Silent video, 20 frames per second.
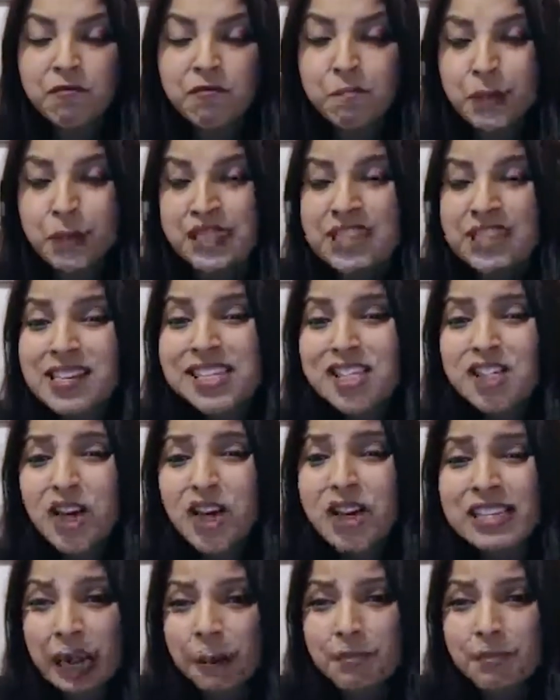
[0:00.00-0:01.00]
If business is
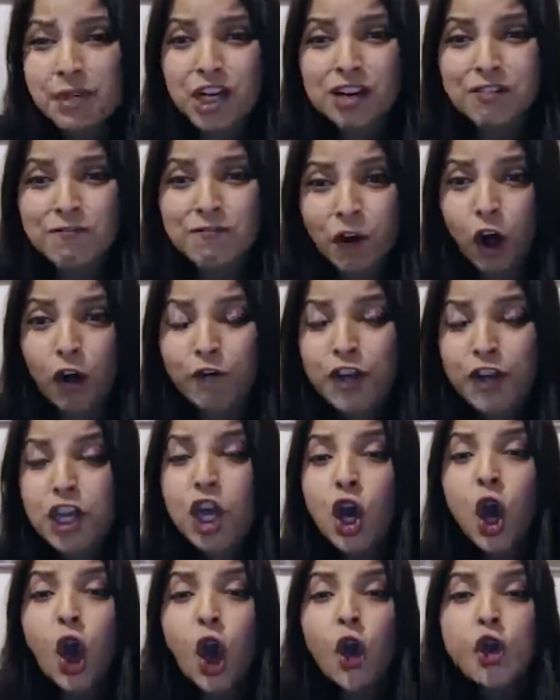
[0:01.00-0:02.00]
not adapting and
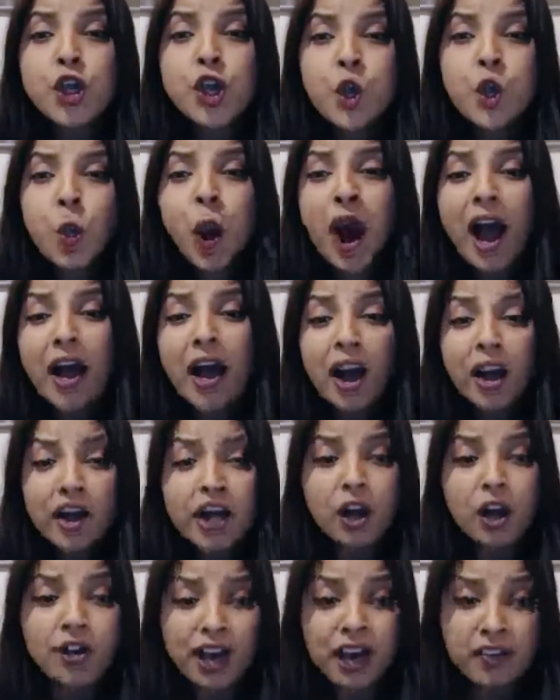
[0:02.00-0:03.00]
evolving, you are going
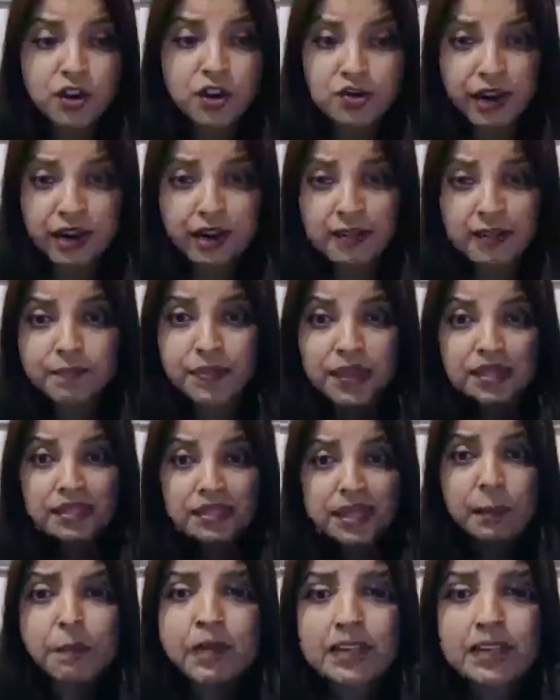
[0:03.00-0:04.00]
to go down the drain.
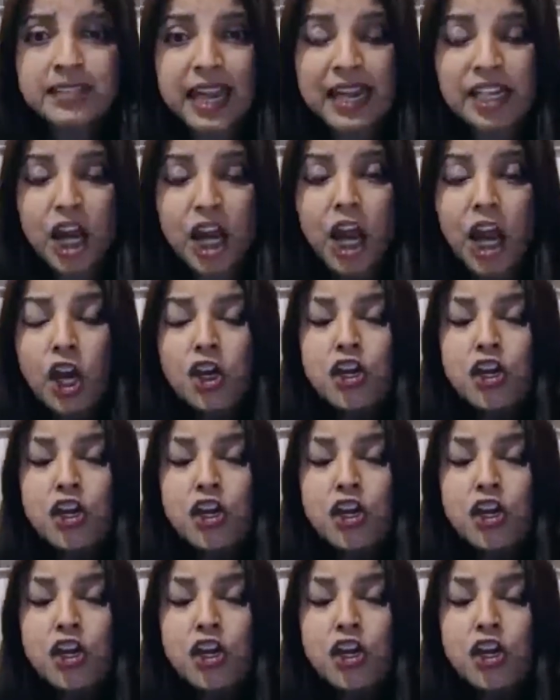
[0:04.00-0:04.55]
Simple as that.